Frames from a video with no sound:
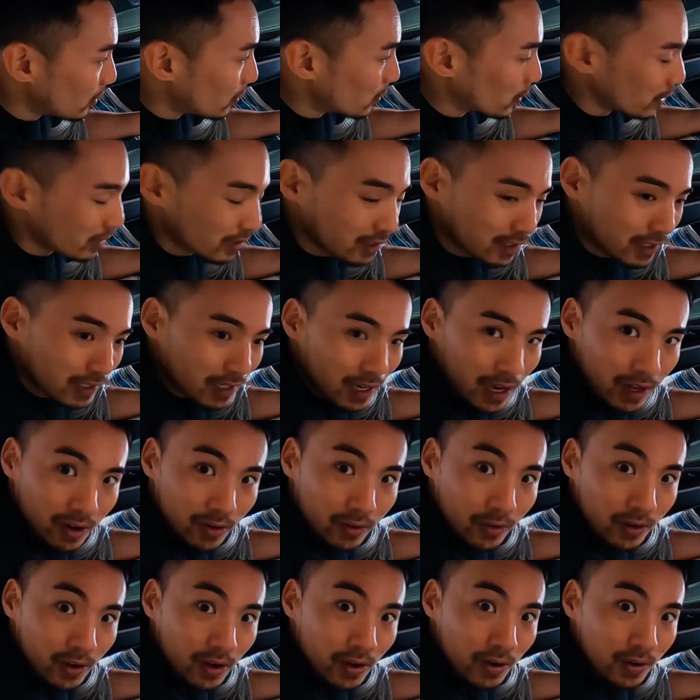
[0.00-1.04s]
We'll see. I don't
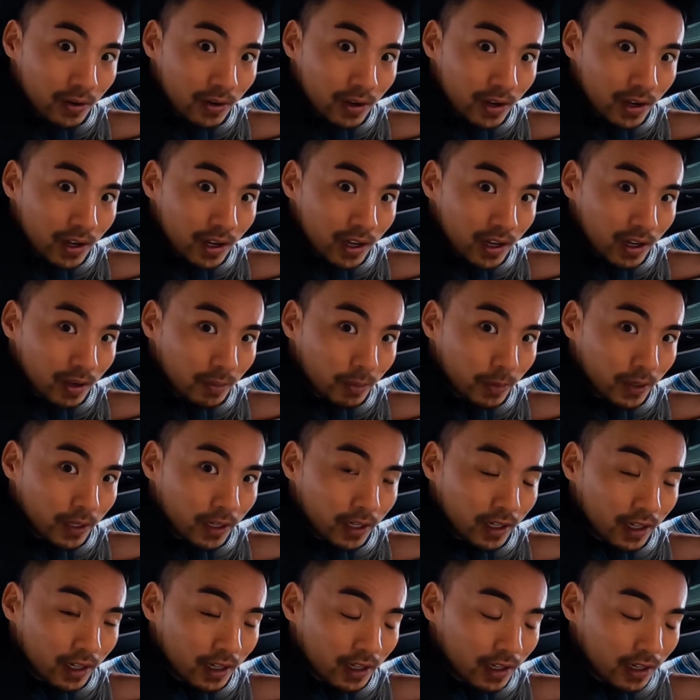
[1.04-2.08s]
know. But
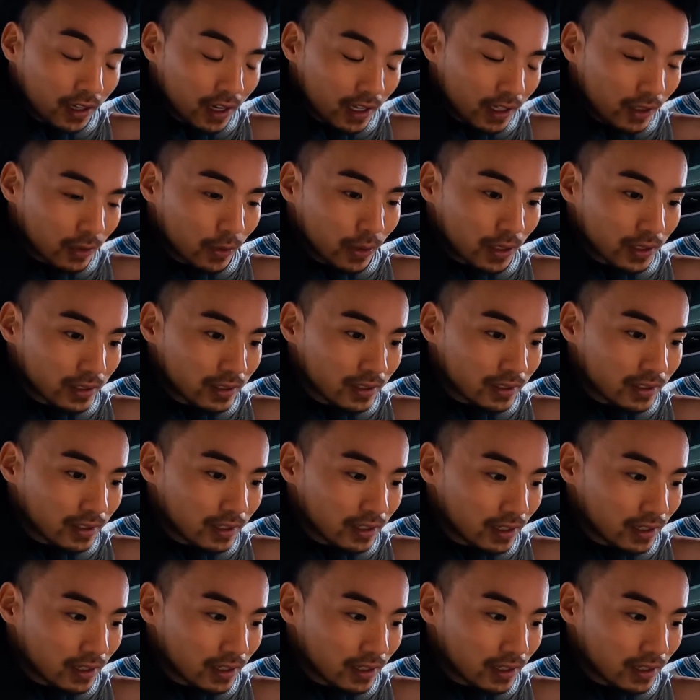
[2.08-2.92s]
anyways,